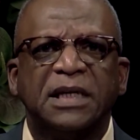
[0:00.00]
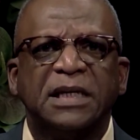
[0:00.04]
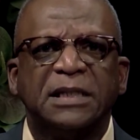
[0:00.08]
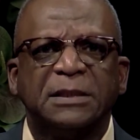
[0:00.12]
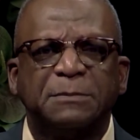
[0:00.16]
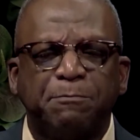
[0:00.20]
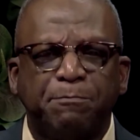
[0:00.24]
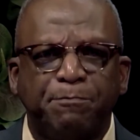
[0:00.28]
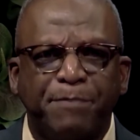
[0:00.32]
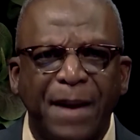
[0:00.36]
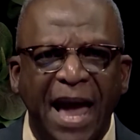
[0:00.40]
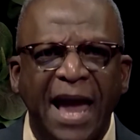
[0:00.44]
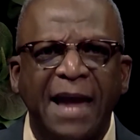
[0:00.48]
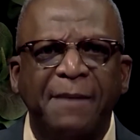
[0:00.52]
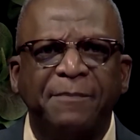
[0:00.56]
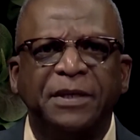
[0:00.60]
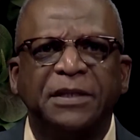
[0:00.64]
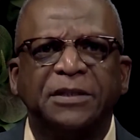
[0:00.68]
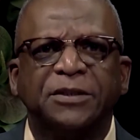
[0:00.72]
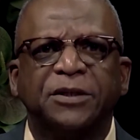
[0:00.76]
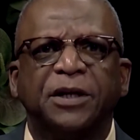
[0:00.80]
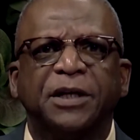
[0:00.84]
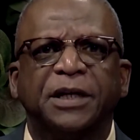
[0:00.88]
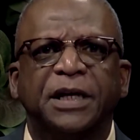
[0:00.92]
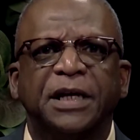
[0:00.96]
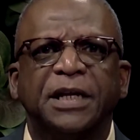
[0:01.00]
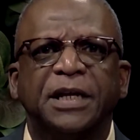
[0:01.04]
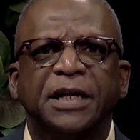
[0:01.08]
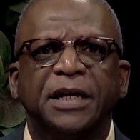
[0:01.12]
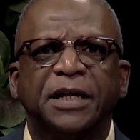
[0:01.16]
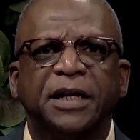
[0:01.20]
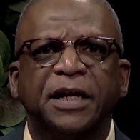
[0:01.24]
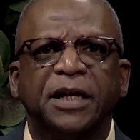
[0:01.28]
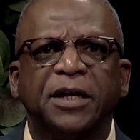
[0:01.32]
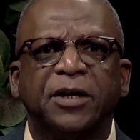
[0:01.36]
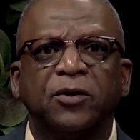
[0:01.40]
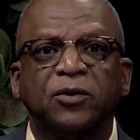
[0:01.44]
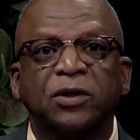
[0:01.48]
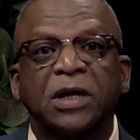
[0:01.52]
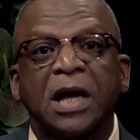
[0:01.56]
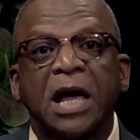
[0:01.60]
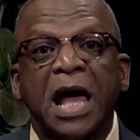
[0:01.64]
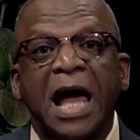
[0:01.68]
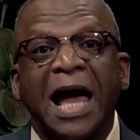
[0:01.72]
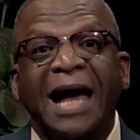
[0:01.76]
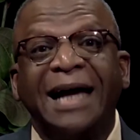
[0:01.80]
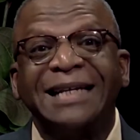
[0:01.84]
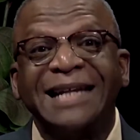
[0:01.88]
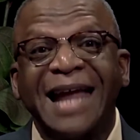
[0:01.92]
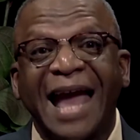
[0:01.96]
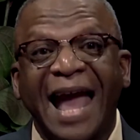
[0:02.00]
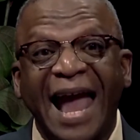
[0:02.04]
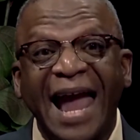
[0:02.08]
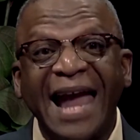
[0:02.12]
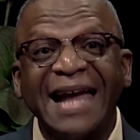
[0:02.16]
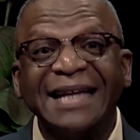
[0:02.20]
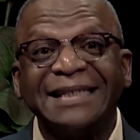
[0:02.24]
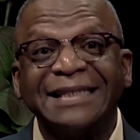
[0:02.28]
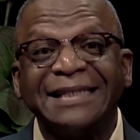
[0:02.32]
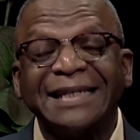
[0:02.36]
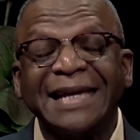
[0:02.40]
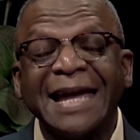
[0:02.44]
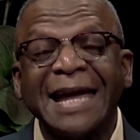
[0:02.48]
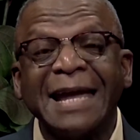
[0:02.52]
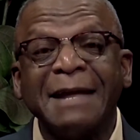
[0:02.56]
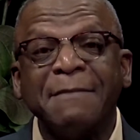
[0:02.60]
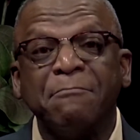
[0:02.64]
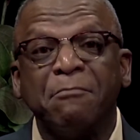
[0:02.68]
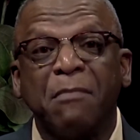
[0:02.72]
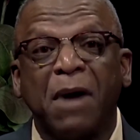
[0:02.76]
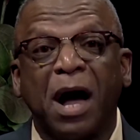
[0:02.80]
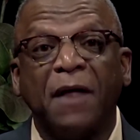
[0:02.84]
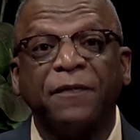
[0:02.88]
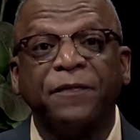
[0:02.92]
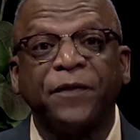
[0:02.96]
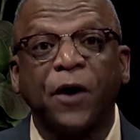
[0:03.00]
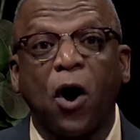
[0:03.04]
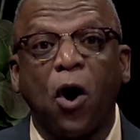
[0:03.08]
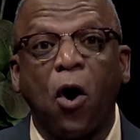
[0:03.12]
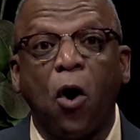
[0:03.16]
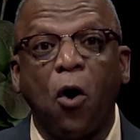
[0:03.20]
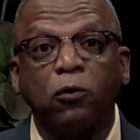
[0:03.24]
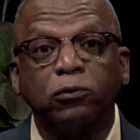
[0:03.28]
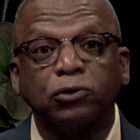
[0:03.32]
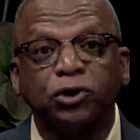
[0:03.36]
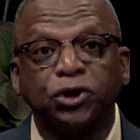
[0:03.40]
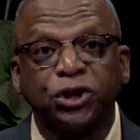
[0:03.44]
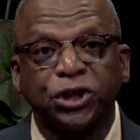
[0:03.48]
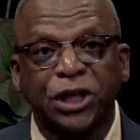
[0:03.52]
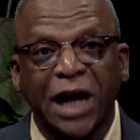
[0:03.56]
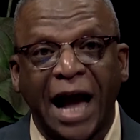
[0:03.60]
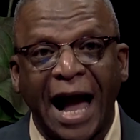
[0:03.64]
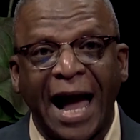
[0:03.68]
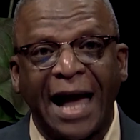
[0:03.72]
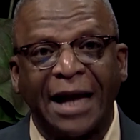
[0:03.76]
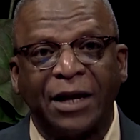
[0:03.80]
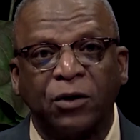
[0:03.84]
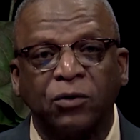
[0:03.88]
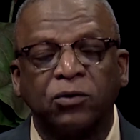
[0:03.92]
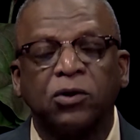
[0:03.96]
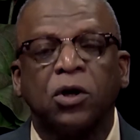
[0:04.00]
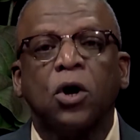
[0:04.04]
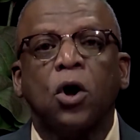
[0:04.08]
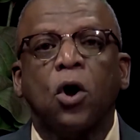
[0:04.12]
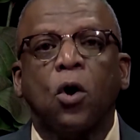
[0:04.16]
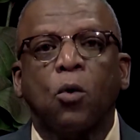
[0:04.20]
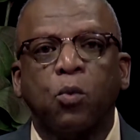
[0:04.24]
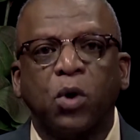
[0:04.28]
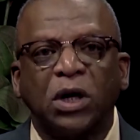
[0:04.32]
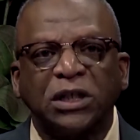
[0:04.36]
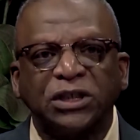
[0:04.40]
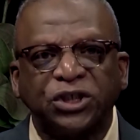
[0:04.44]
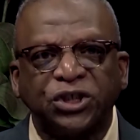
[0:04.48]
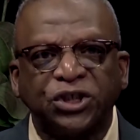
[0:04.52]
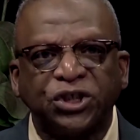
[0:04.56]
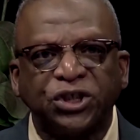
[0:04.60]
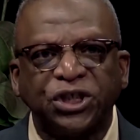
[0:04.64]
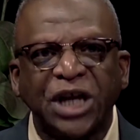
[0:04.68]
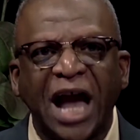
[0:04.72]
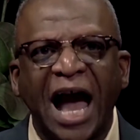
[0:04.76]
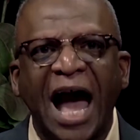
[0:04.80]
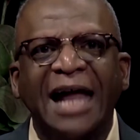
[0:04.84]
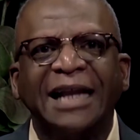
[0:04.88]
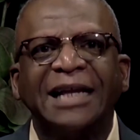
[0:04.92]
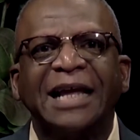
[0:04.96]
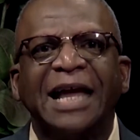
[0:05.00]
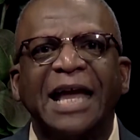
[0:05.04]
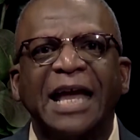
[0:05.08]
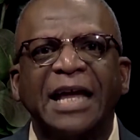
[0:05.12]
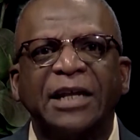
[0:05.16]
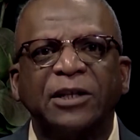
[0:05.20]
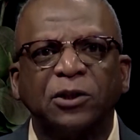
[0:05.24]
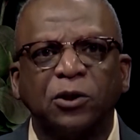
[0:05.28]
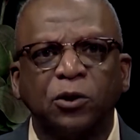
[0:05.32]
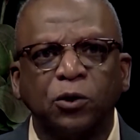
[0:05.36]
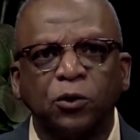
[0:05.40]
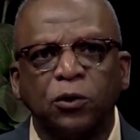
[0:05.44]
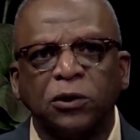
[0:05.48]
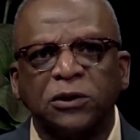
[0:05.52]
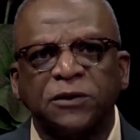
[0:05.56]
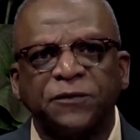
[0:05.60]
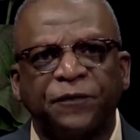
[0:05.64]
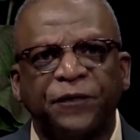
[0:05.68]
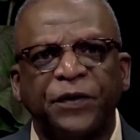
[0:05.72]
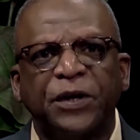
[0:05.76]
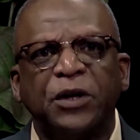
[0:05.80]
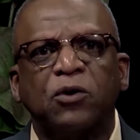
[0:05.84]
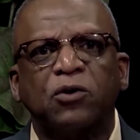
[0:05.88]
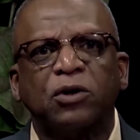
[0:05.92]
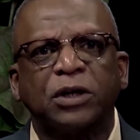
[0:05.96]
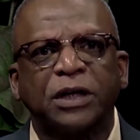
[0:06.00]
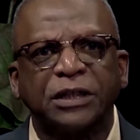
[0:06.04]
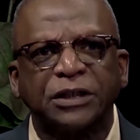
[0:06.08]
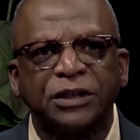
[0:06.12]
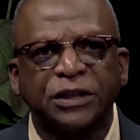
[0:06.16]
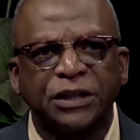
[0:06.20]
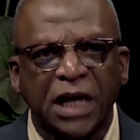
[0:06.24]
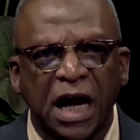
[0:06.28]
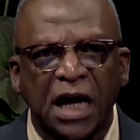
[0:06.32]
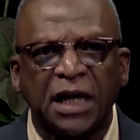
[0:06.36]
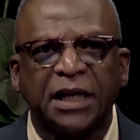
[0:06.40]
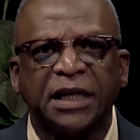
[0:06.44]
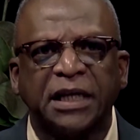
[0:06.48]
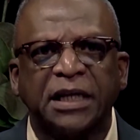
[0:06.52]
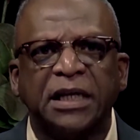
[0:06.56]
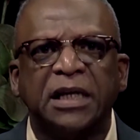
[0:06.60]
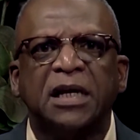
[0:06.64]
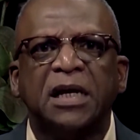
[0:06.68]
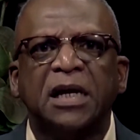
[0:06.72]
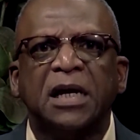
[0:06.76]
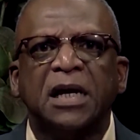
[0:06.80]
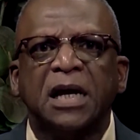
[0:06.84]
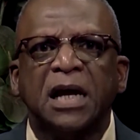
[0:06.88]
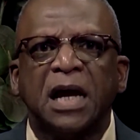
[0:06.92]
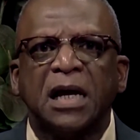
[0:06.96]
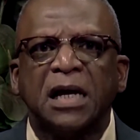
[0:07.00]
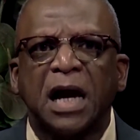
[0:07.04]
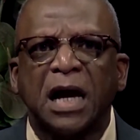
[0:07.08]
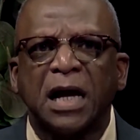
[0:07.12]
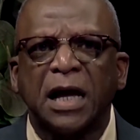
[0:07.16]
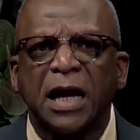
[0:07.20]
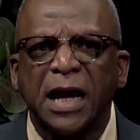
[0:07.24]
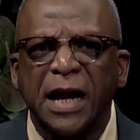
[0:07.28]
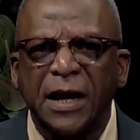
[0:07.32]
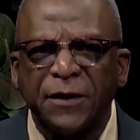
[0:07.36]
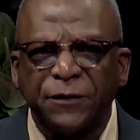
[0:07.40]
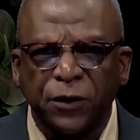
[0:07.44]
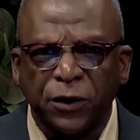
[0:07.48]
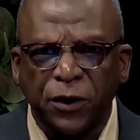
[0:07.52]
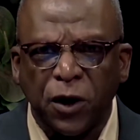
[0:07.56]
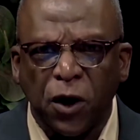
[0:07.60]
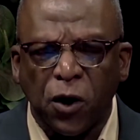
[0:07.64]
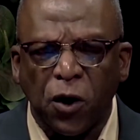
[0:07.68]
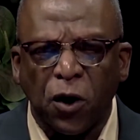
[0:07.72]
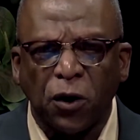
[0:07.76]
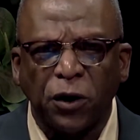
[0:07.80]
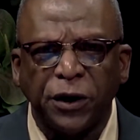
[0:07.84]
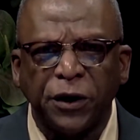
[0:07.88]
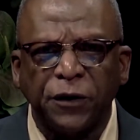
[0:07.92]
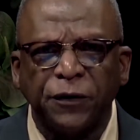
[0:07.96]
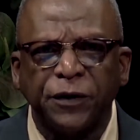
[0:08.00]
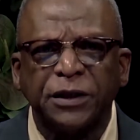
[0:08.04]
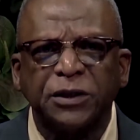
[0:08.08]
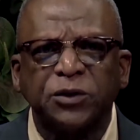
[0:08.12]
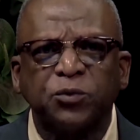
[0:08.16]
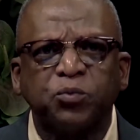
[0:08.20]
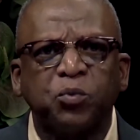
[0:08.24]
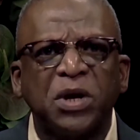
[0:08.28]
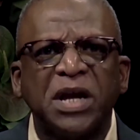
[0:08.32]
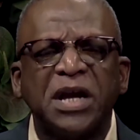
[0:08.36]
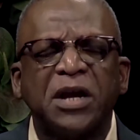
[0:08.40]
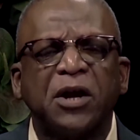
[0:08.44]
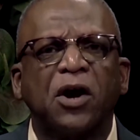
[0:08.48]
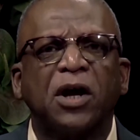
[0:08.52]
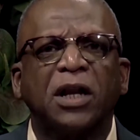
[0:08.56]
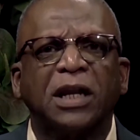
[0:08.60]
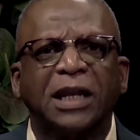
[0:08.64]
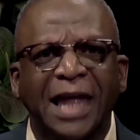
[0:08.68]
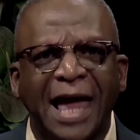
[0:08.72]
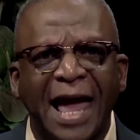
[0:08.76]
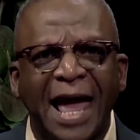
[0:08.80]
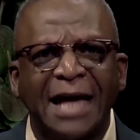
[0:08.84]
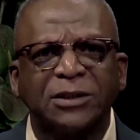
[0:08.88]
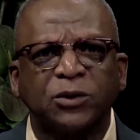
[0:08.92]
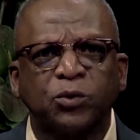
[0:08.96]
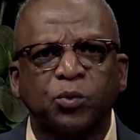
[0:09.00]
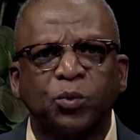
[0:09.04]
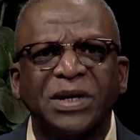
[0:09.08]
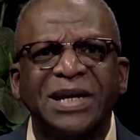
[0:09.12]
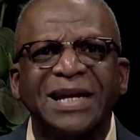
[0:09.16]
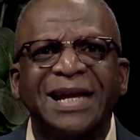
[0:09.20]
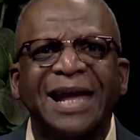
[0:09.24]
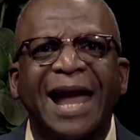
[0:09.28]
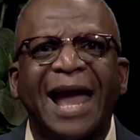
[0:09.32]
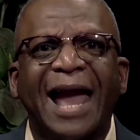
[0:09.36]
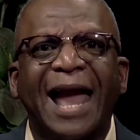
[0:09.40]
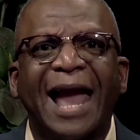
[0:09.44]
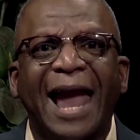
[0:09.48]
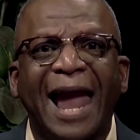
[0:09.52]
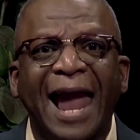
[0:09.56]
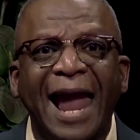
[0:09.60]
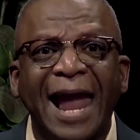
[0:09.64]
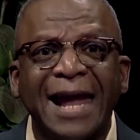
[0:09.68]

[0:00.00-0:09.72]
These babies are getting killed. An 18-month-old child was shot in Louisville, Kentucky, either earlier this week or last week.